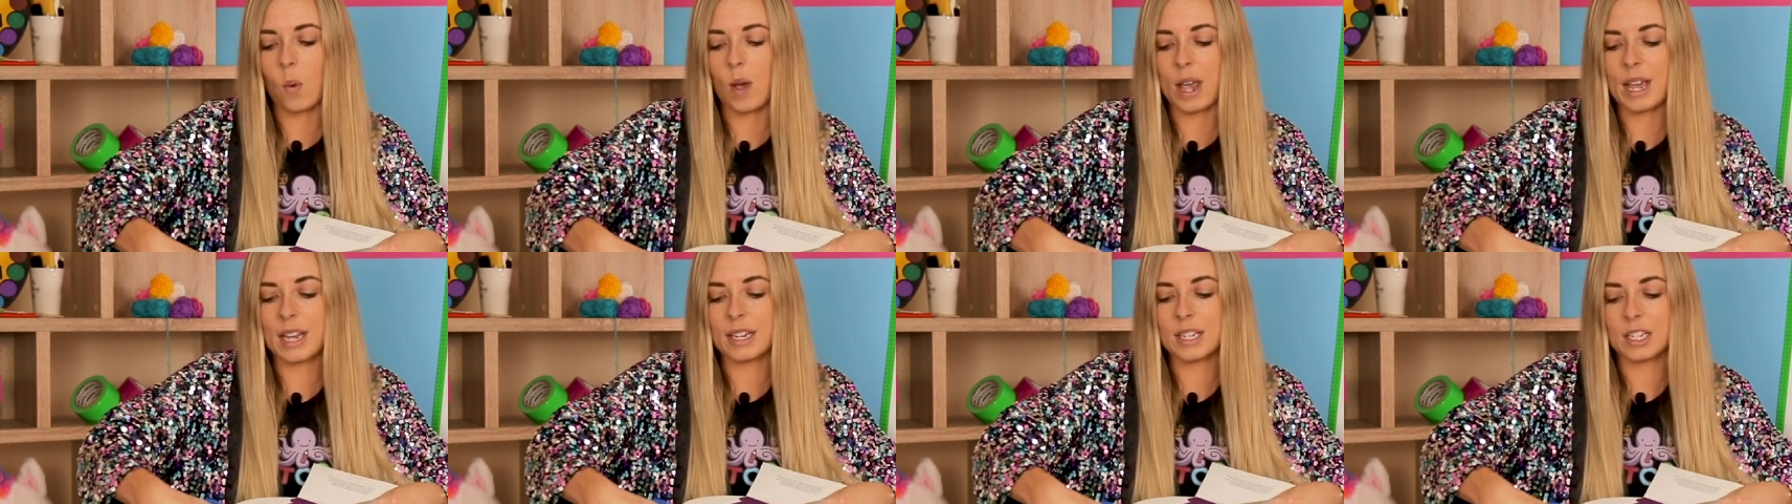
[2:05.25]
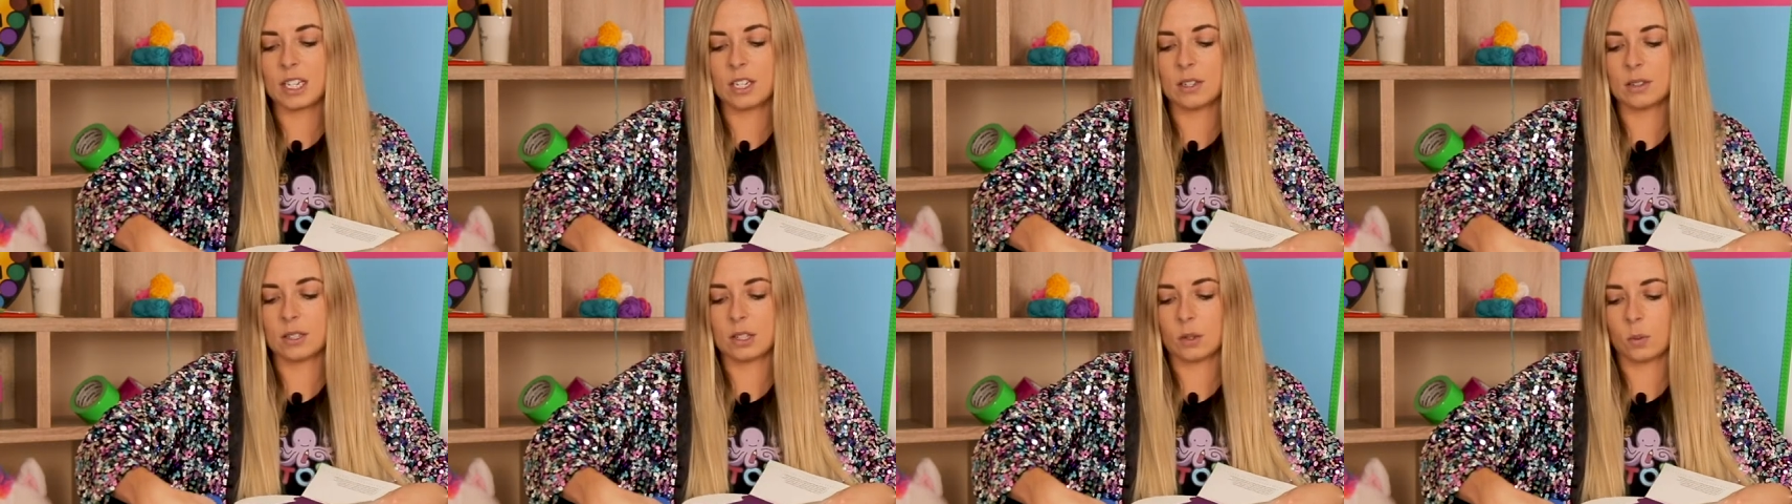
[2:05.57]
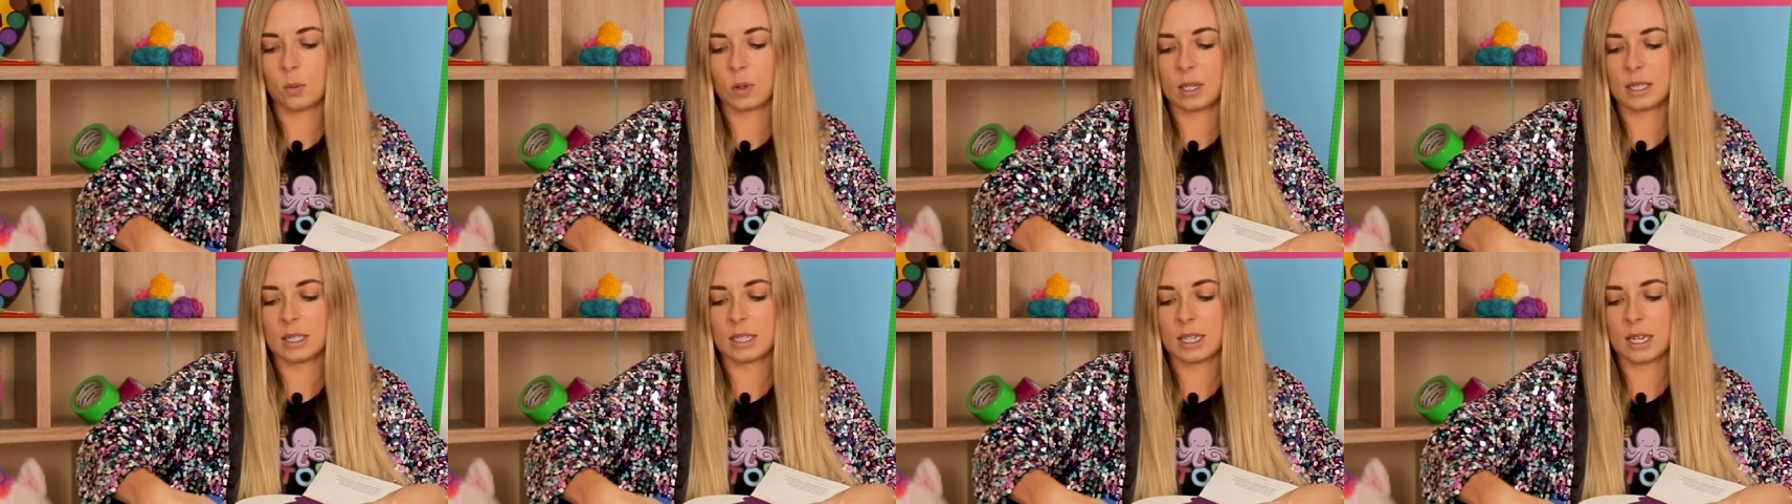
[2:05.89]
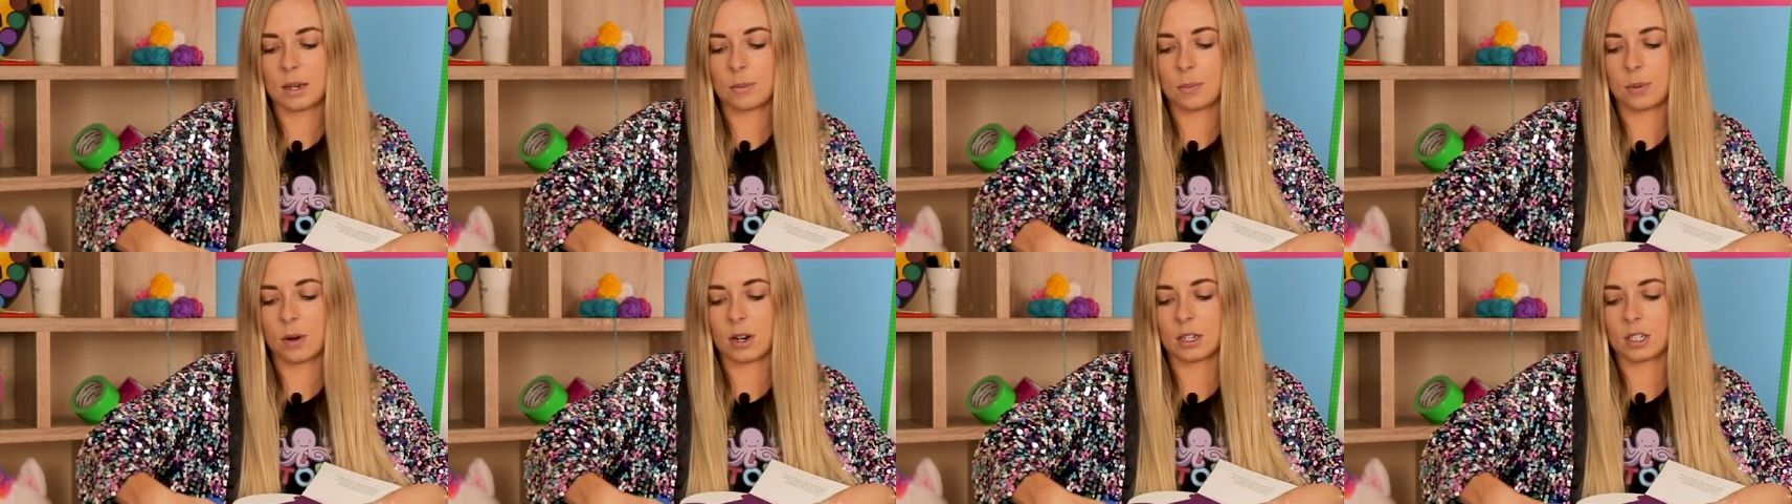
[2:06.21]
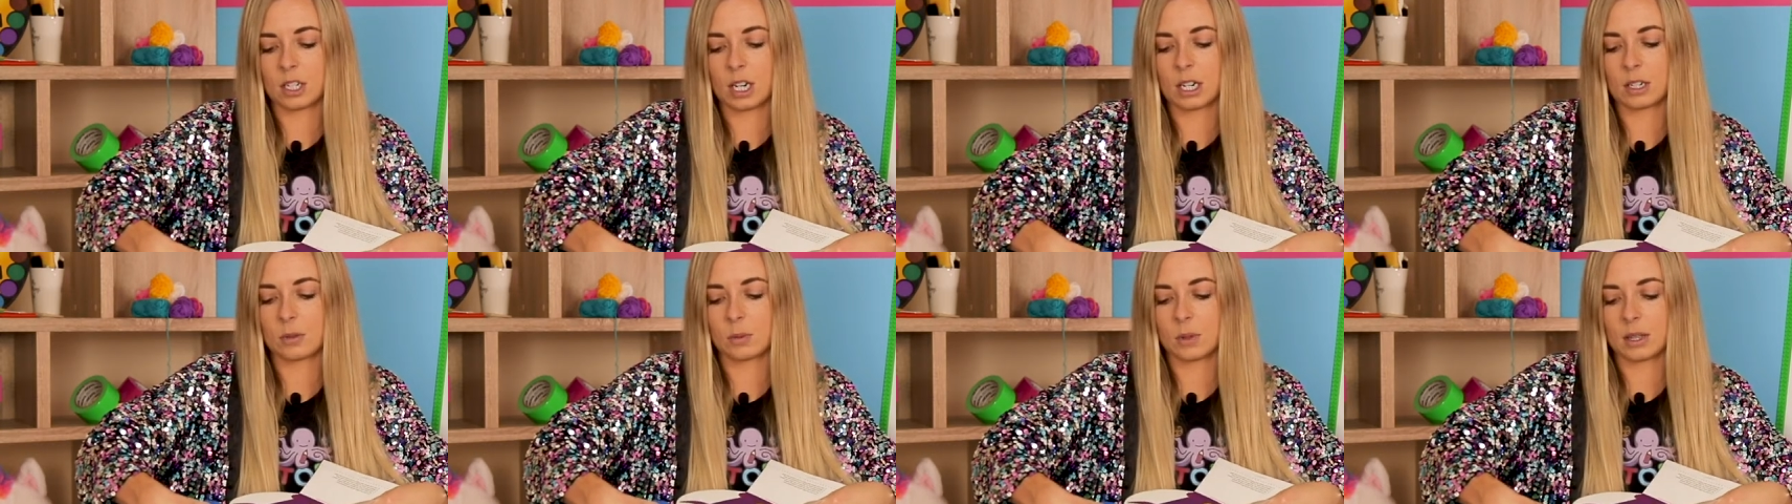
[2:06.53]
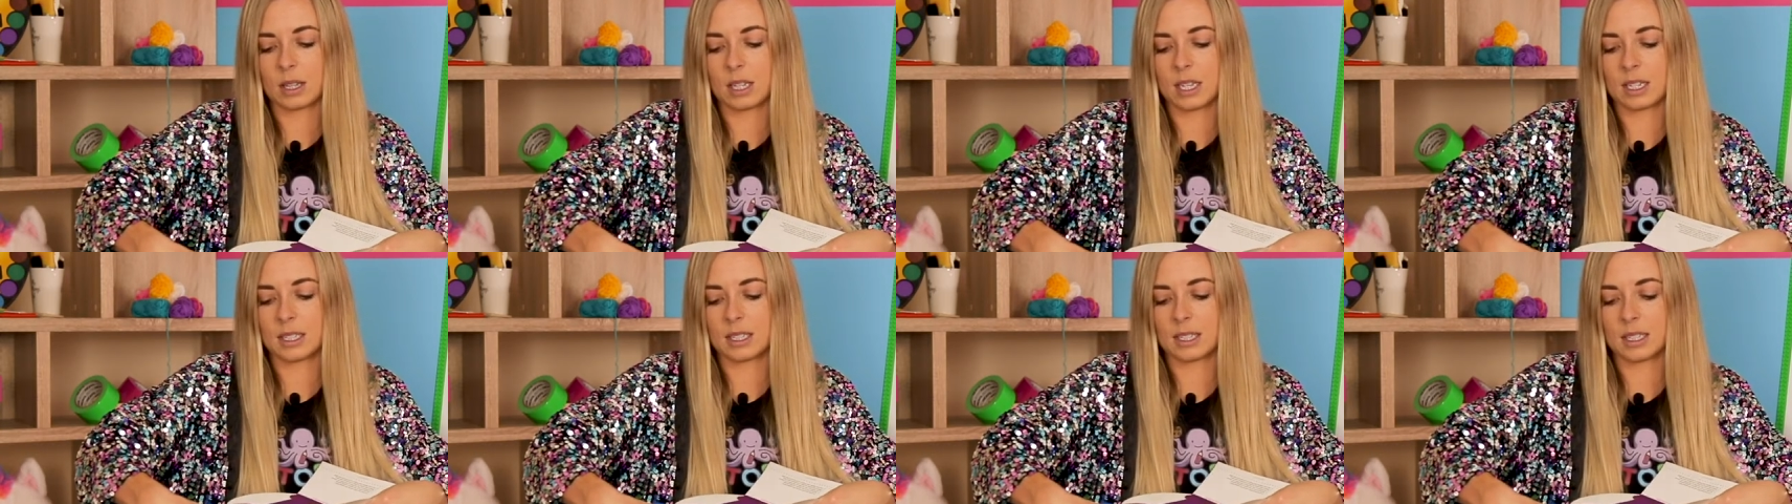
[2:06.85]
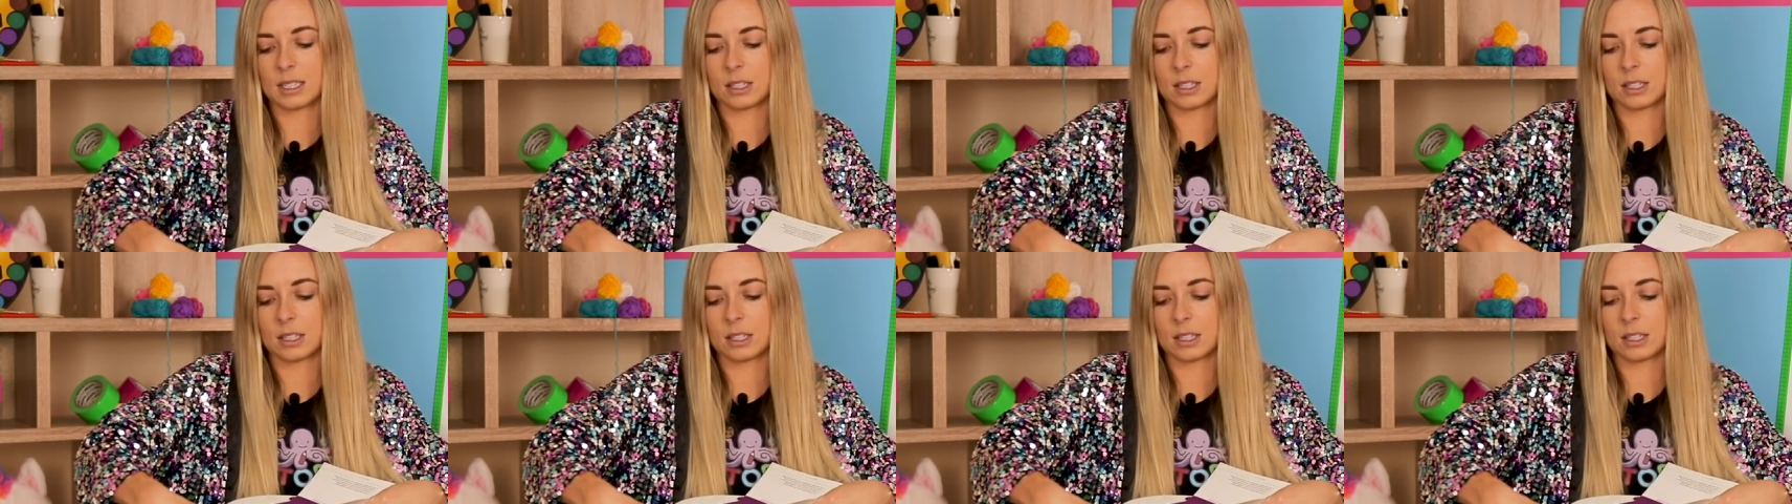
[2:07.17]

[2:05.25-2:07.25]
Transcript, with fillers: wait to use the WizKid project with this.